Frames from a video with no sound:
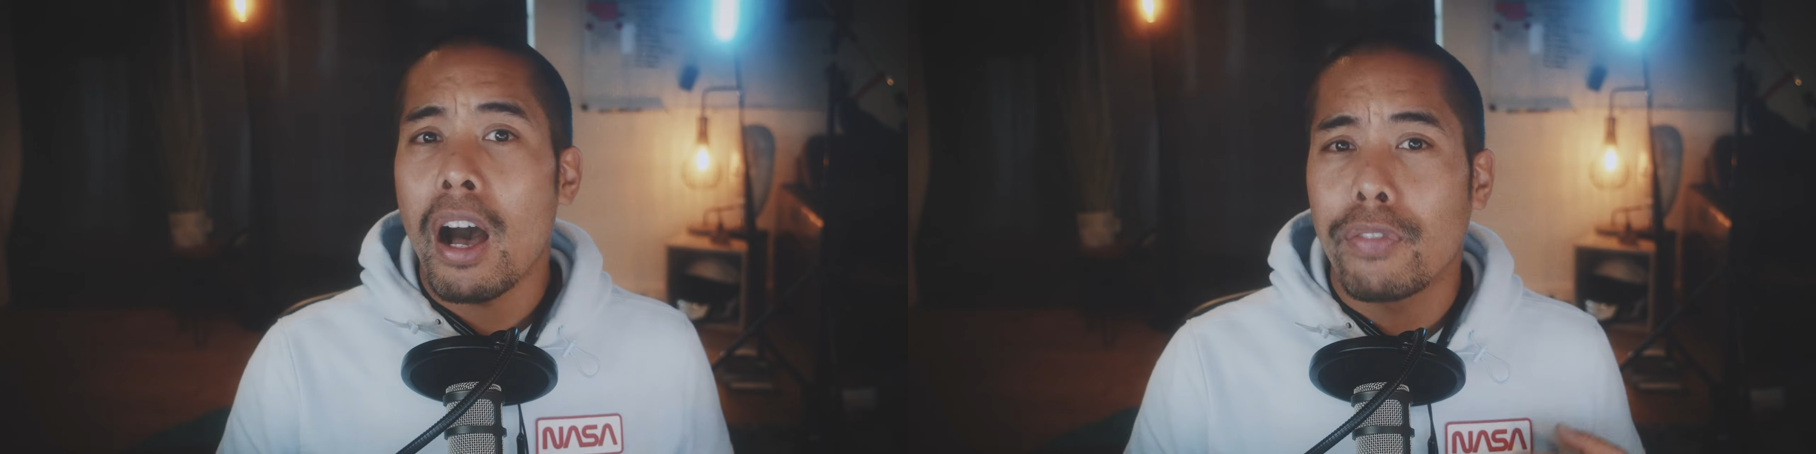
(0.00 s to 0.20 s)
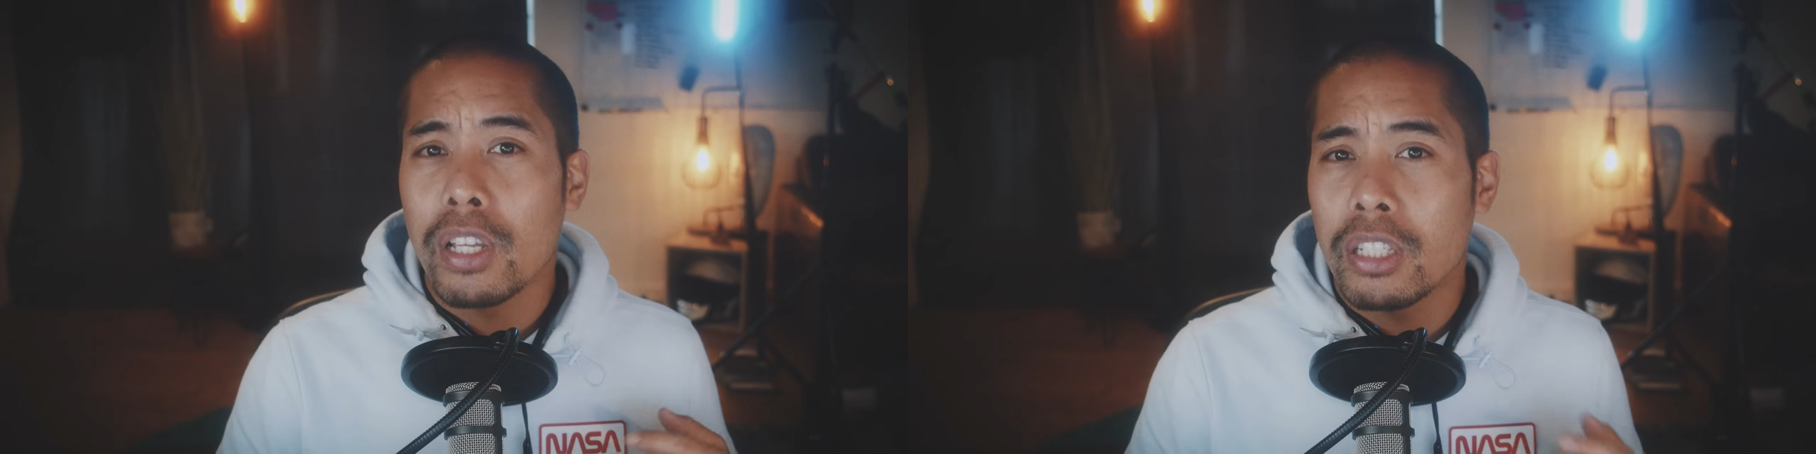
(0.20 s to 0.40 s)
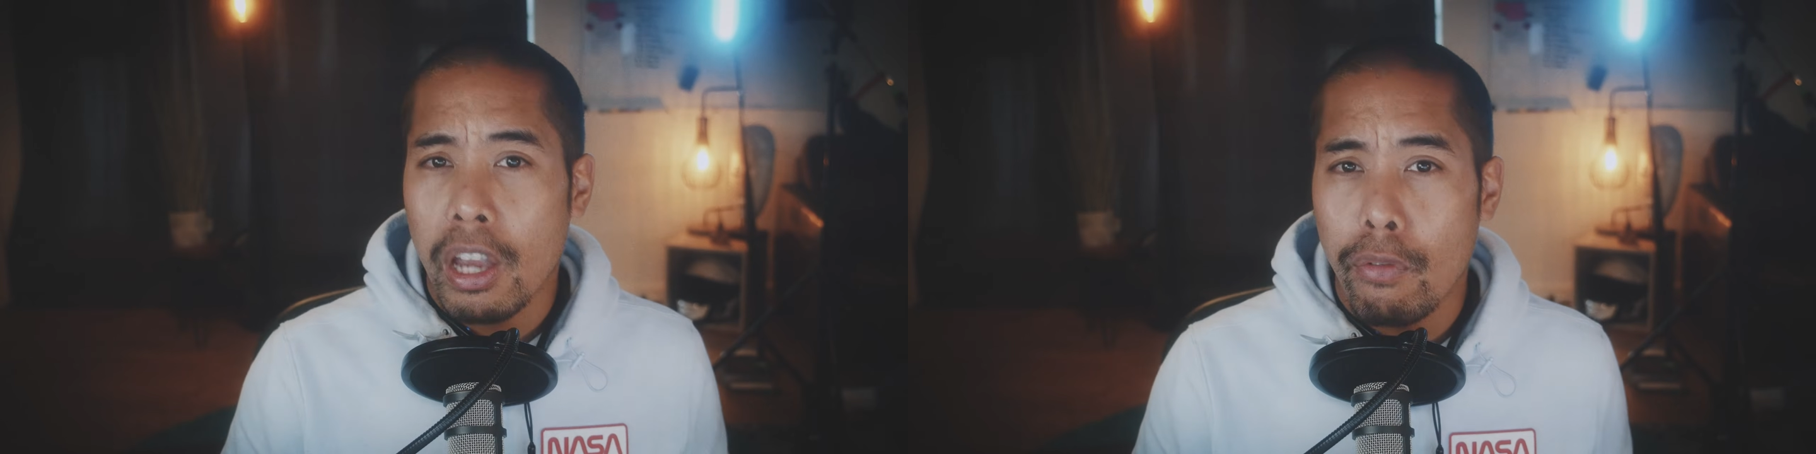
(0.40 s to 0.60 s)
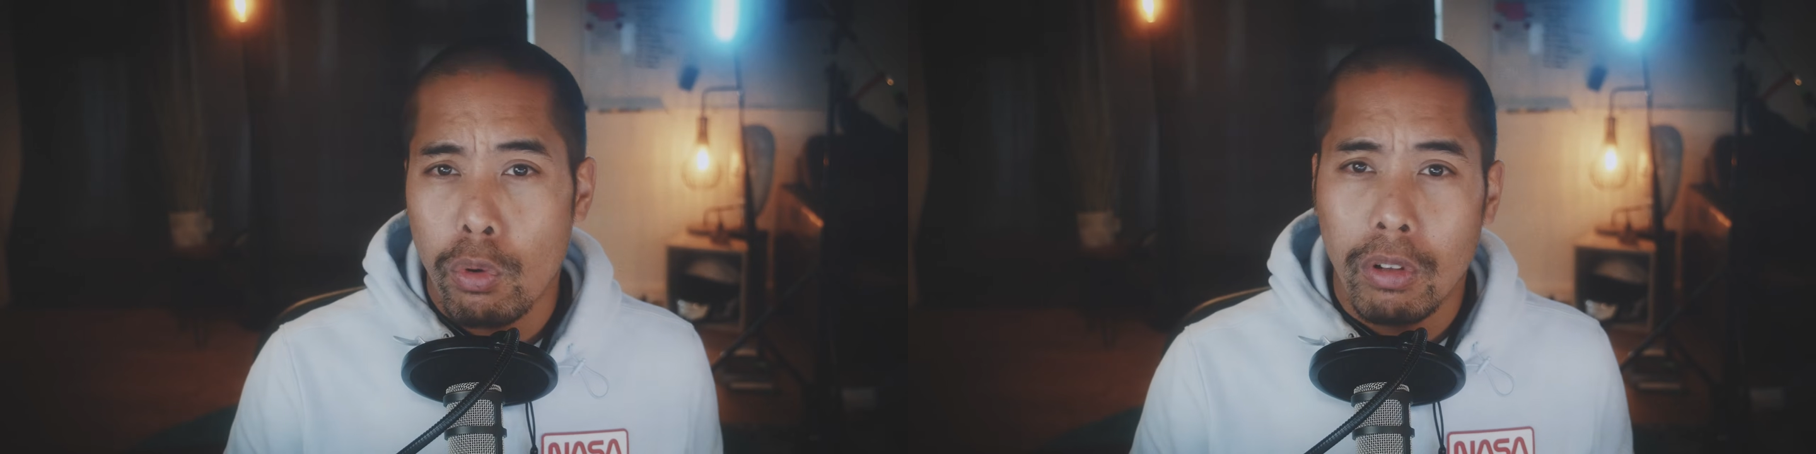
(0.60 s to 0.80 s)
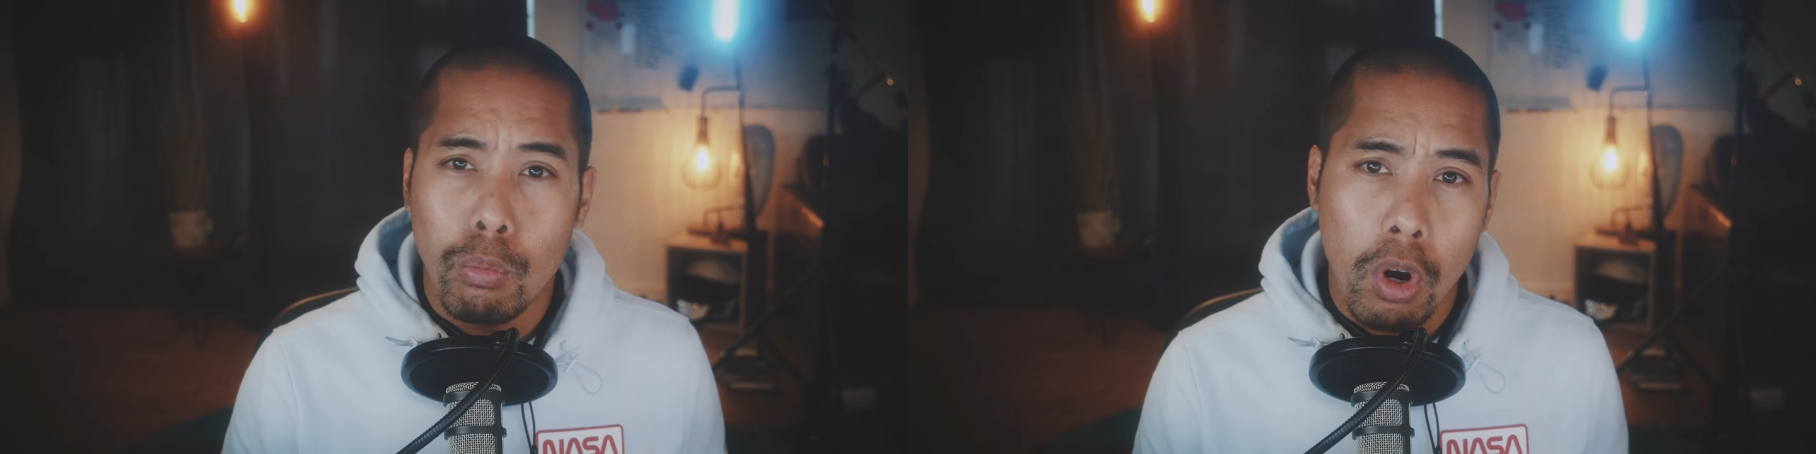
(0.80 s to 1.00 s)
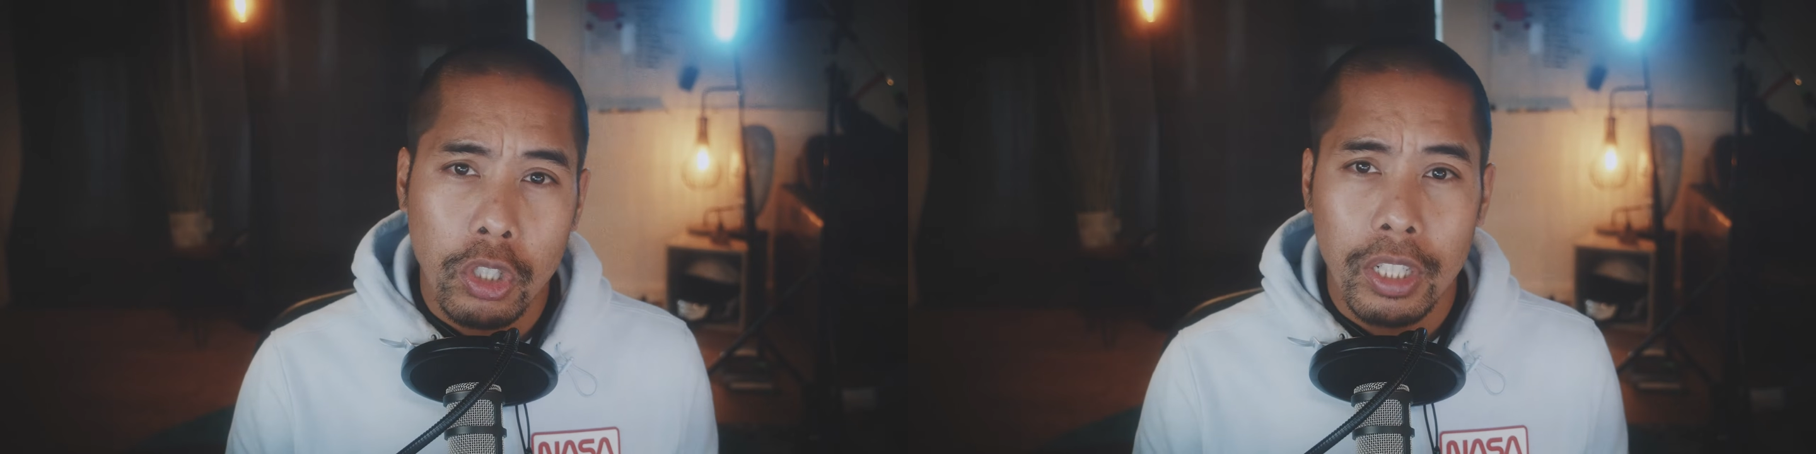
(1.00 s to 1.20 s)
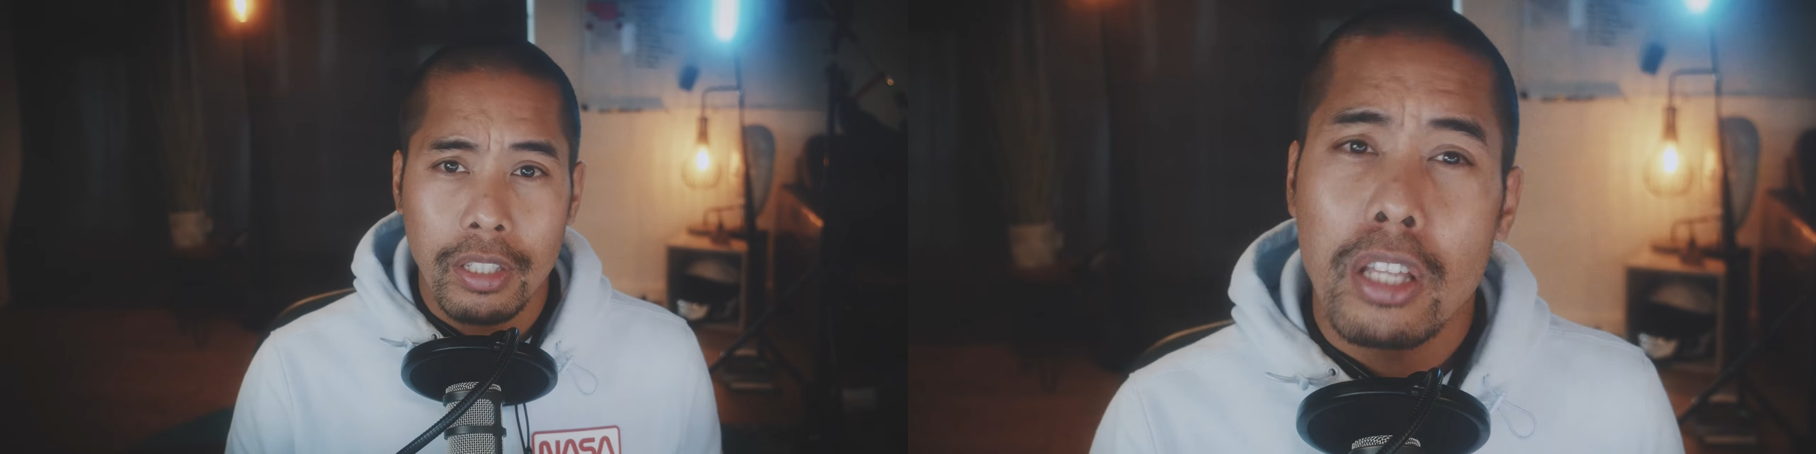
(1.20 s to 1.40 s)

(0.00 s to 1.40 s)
after several washes,